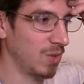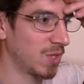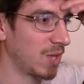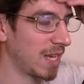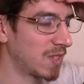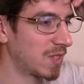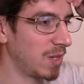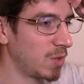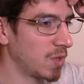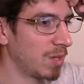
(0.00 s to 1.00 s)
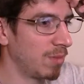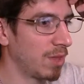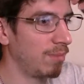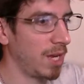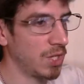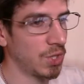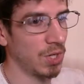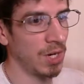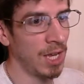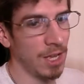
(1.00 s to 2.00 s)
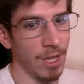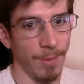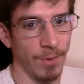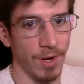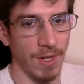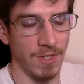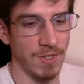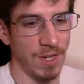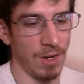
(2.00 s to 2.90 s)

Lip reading: So those are some of the major upgrades,